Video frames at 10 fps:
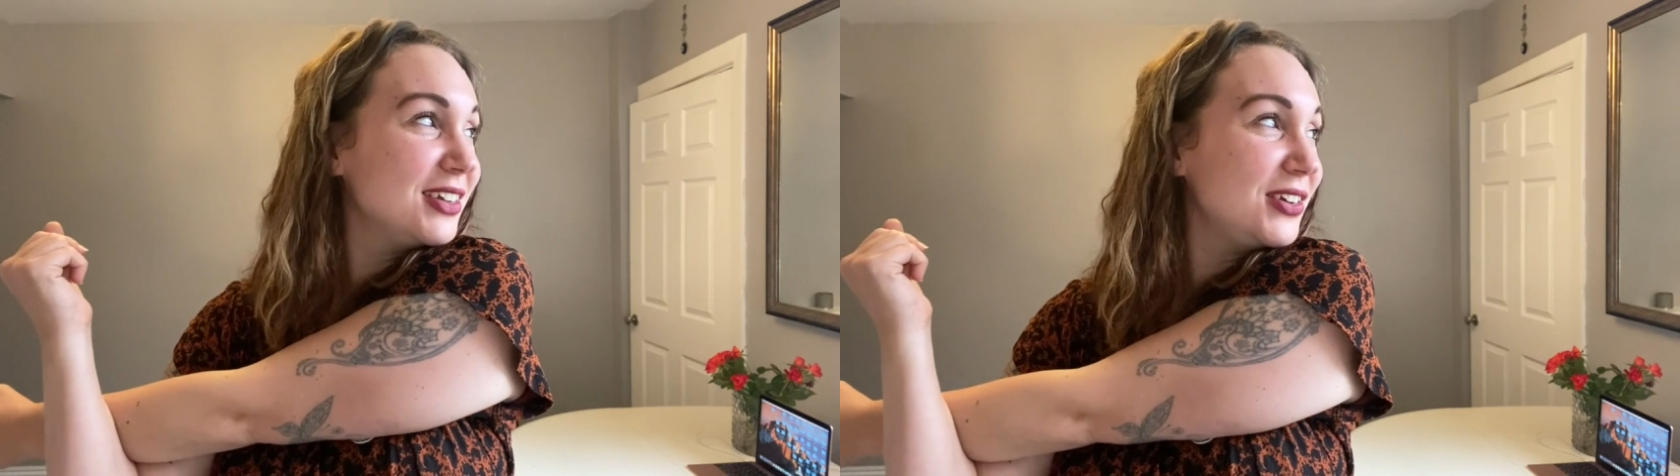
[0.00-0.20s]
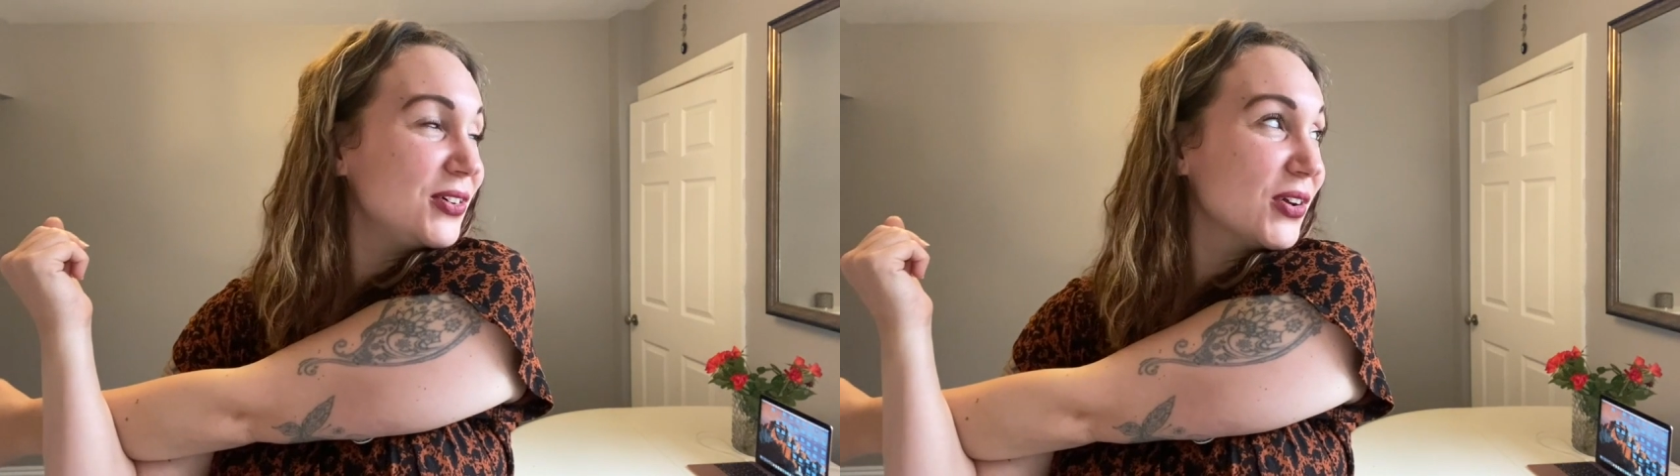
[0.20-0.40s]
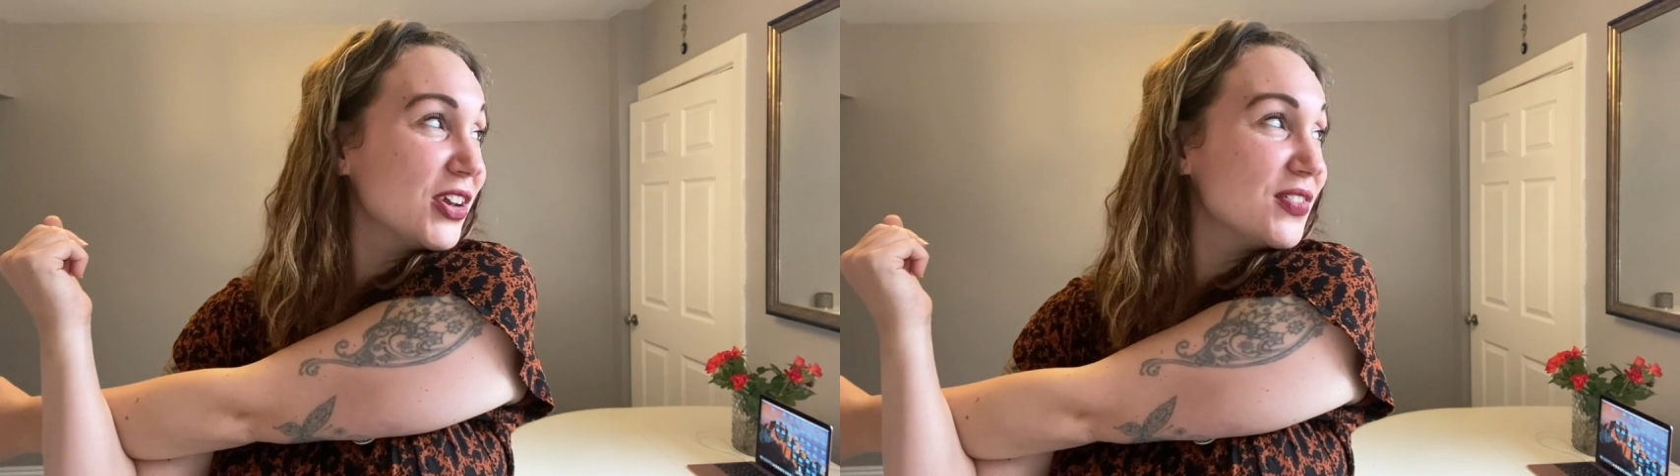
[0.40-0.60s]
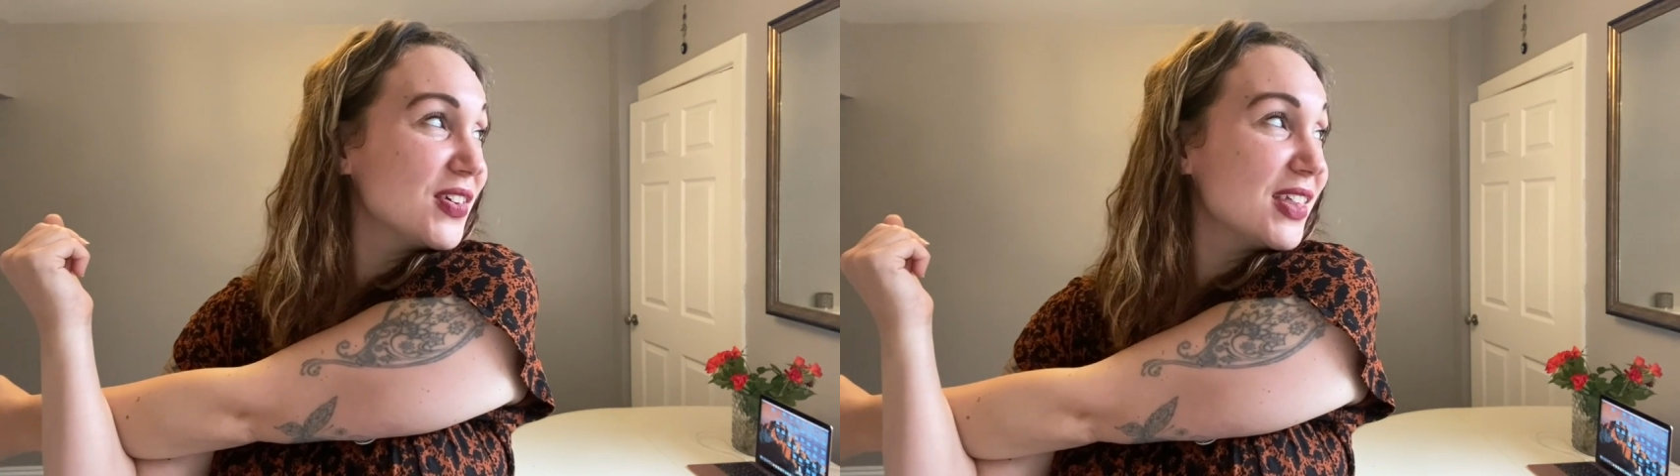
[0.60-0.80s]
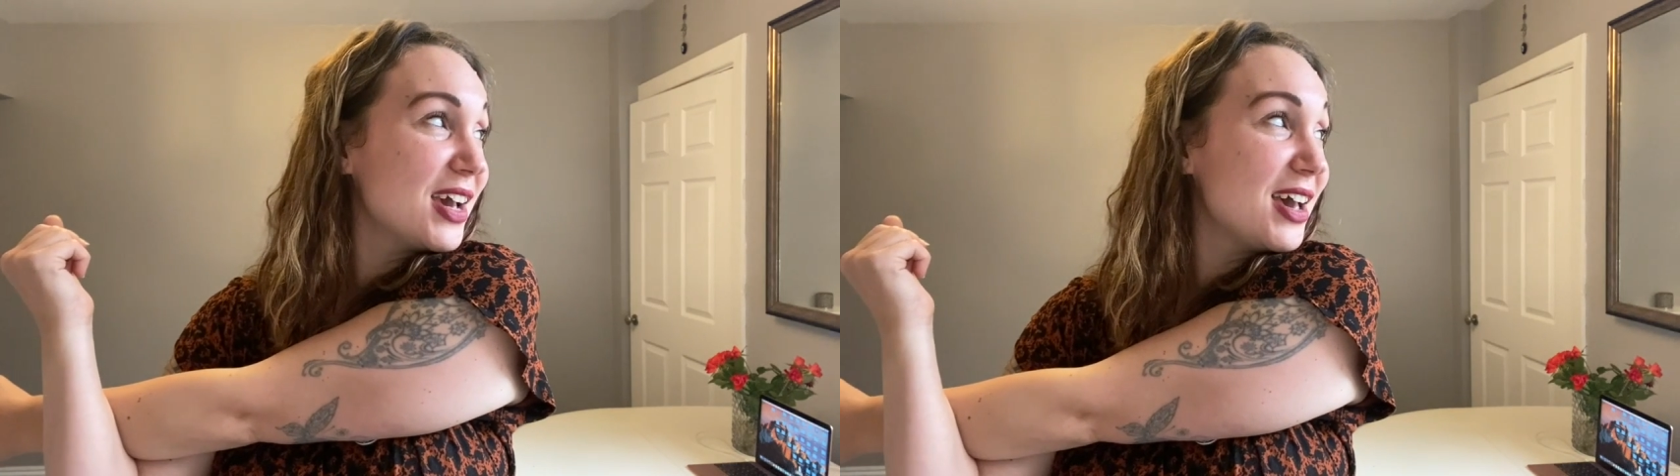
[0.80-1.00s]
look over
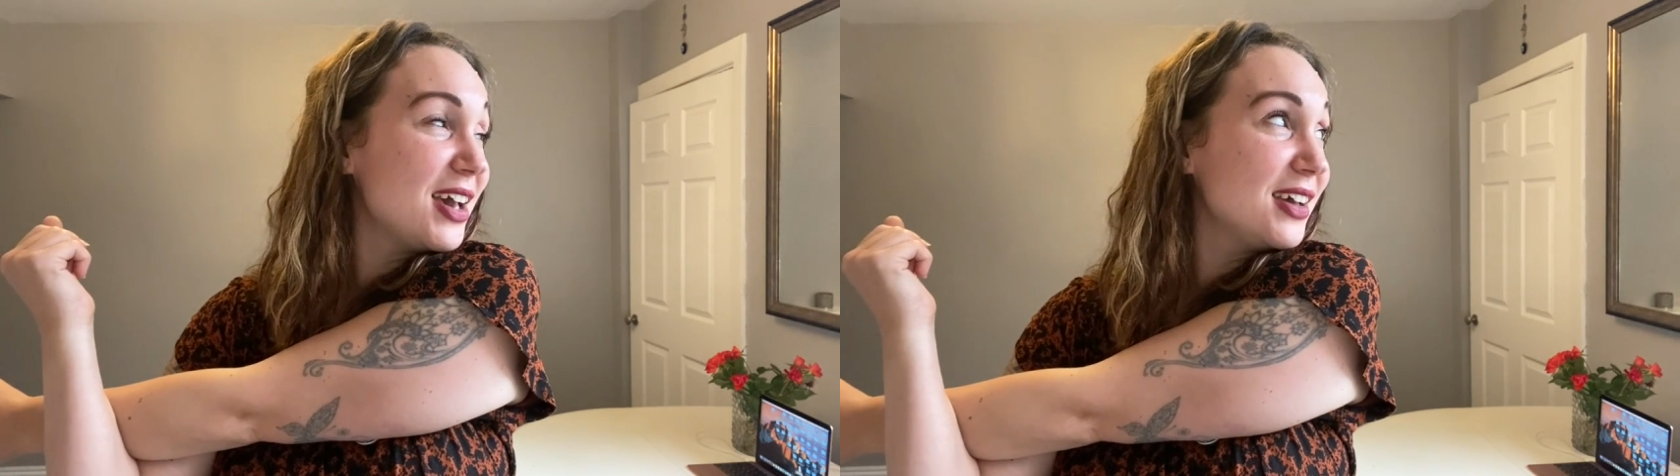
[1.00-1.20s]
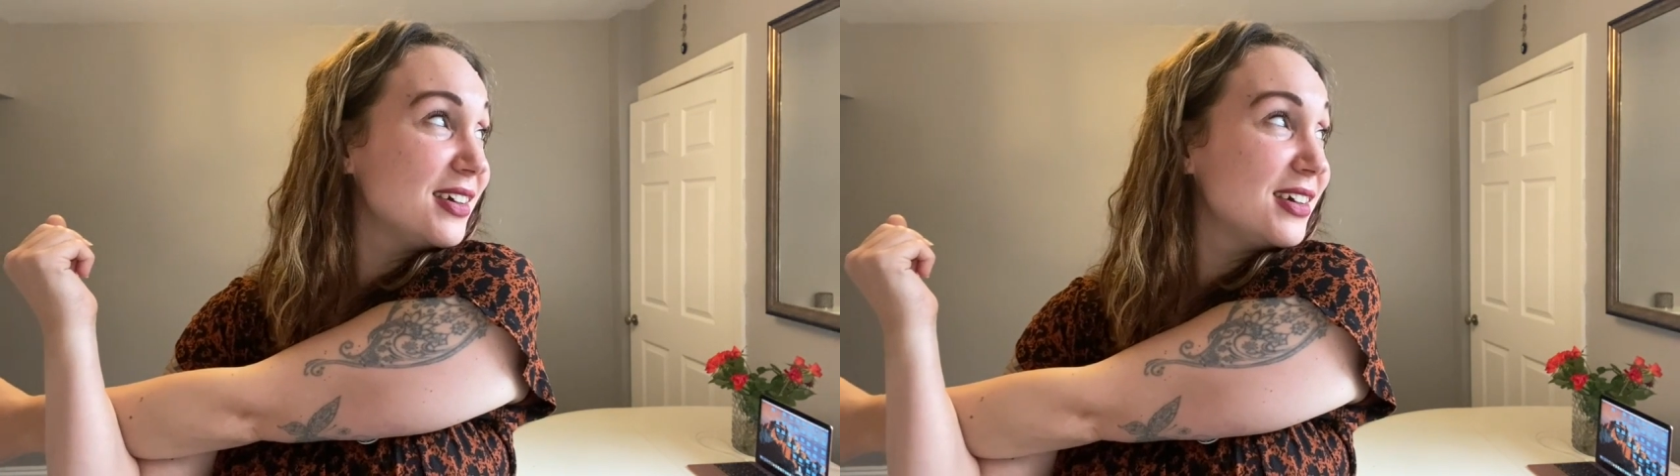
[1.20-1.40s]
there,